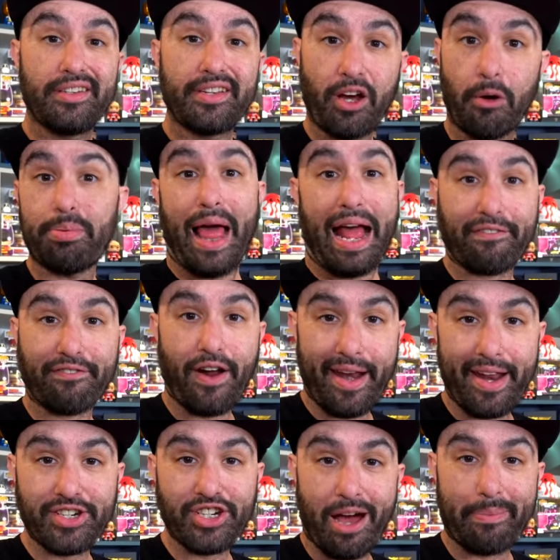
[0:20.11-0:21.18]
to go Black
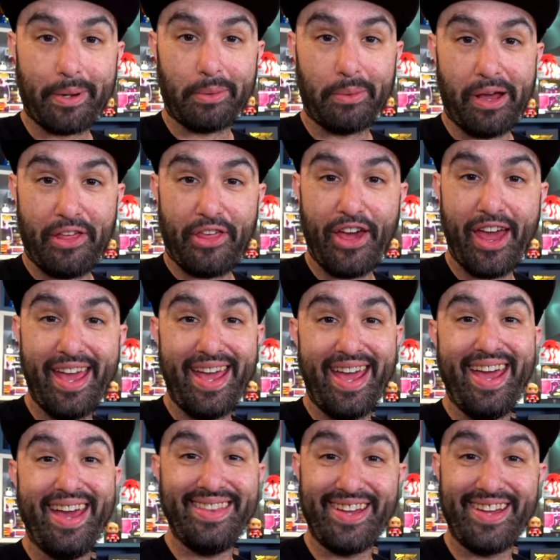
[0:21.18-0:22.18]
Friday shopping with.